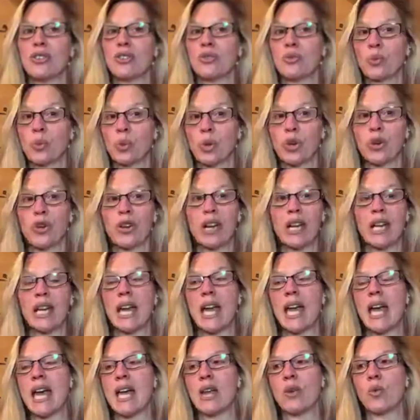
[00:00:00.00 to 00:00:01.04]
and
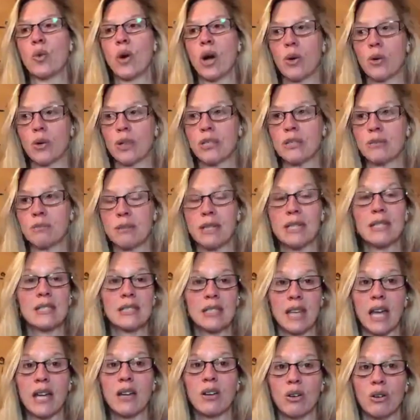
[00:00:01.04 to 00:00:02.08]
worry and woe is me
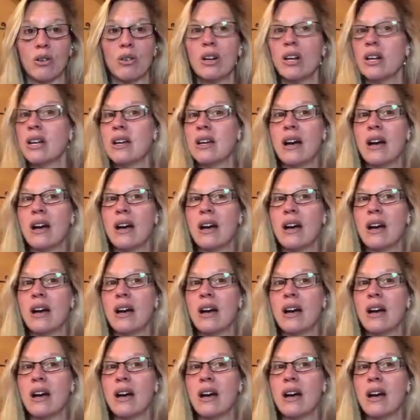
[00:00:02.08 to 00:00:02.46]
cycle.